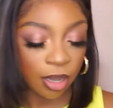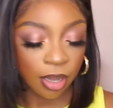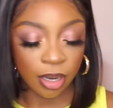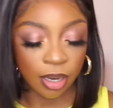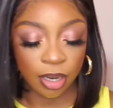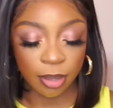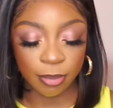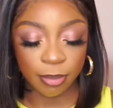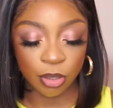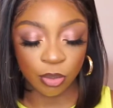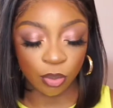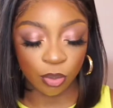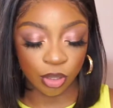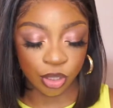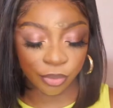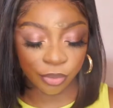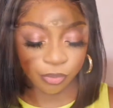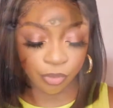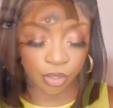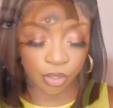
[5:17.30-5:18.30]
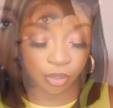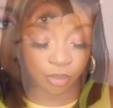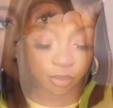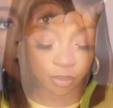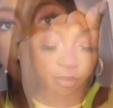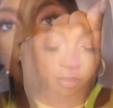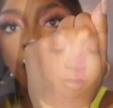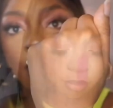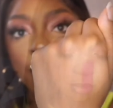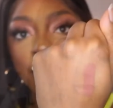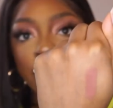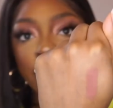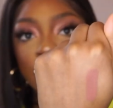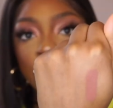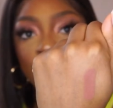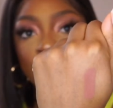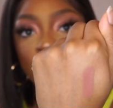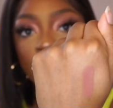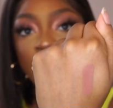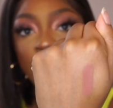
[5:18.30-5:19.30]
Let me swatch it for you. So
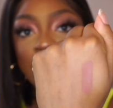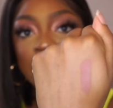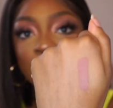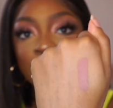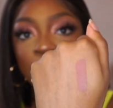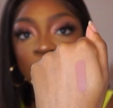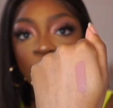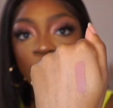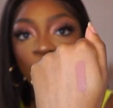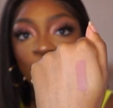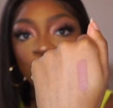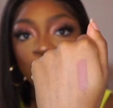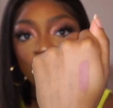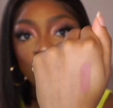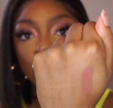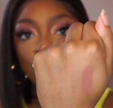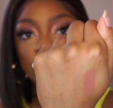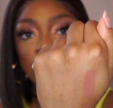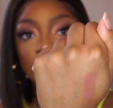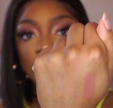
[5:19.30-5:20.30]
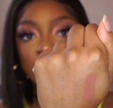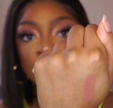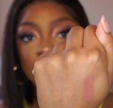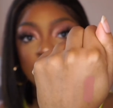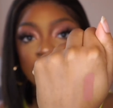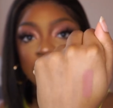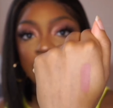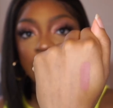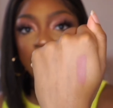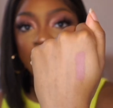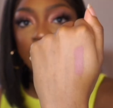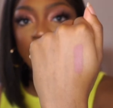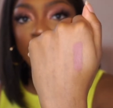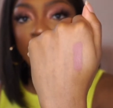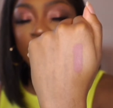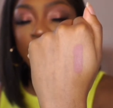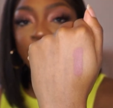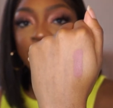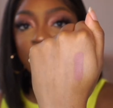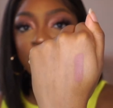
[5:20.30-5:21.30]
this reminds me of two lipsticks that I
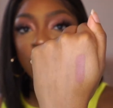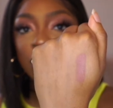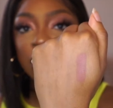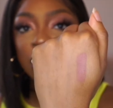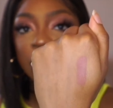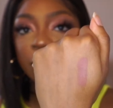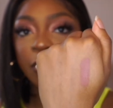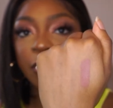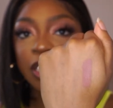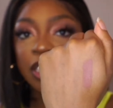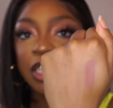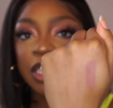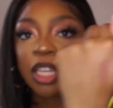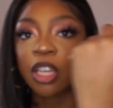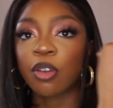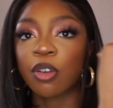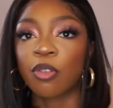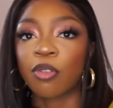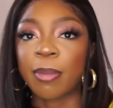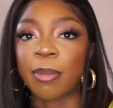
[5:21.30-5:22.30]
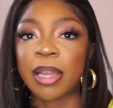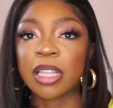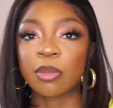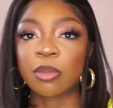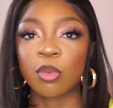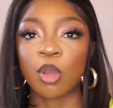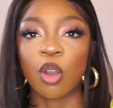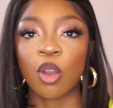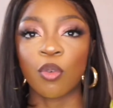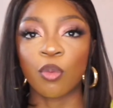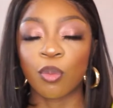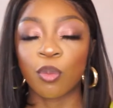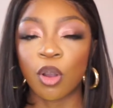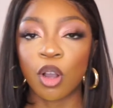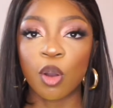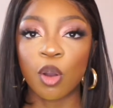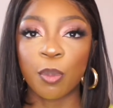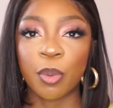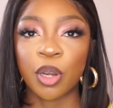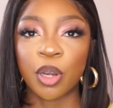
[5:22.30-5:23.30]
have. Most especially, it reminds me of
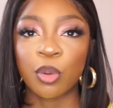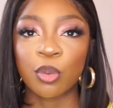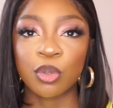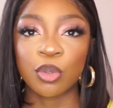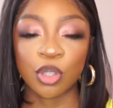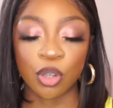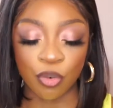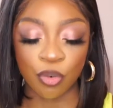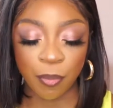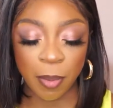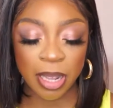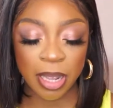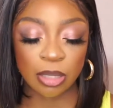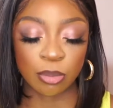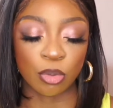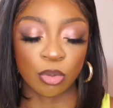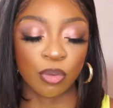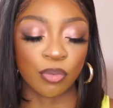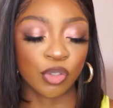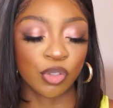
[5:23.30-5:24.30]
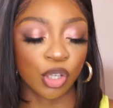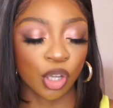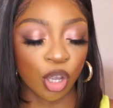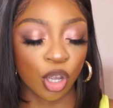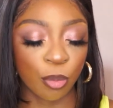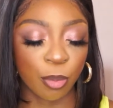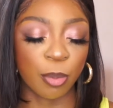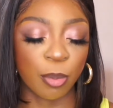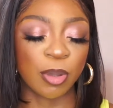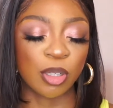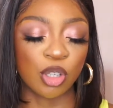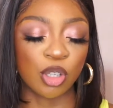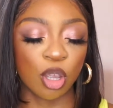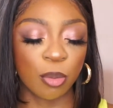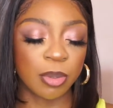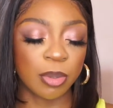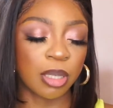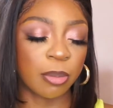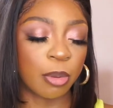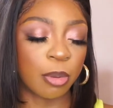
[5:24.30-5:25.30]
Well, but it also reminds me of Taupe. But
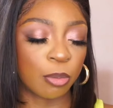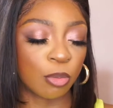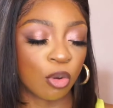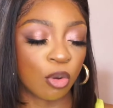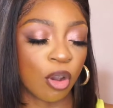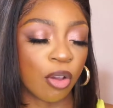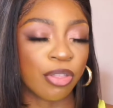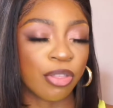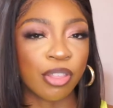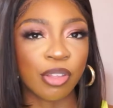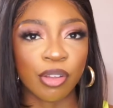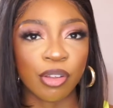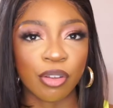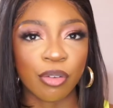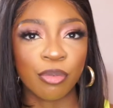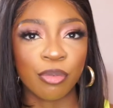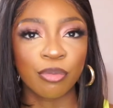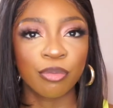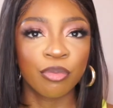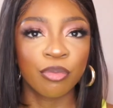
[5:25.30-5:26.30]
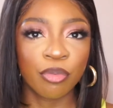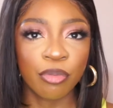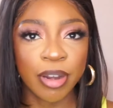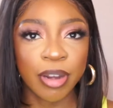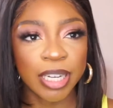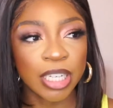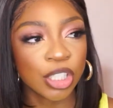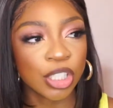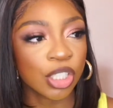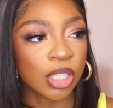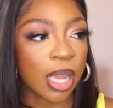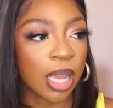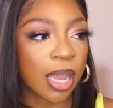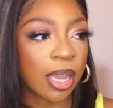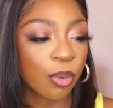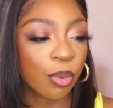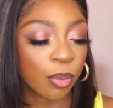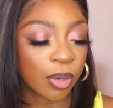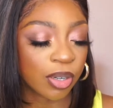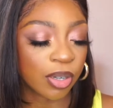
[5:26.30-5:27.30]
Taupe is a bit more on the reddish
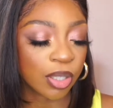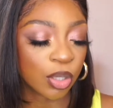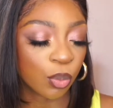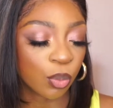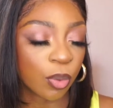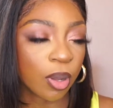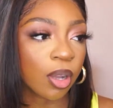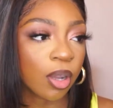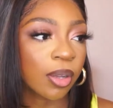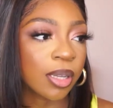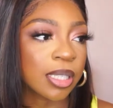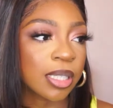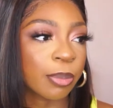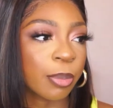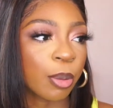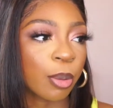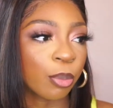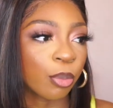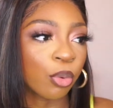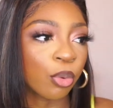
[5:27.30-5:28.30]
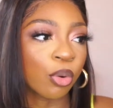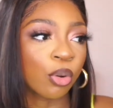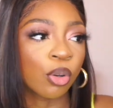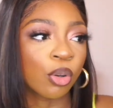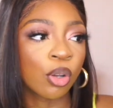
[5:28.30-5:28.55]
side, whereas Well is a bit more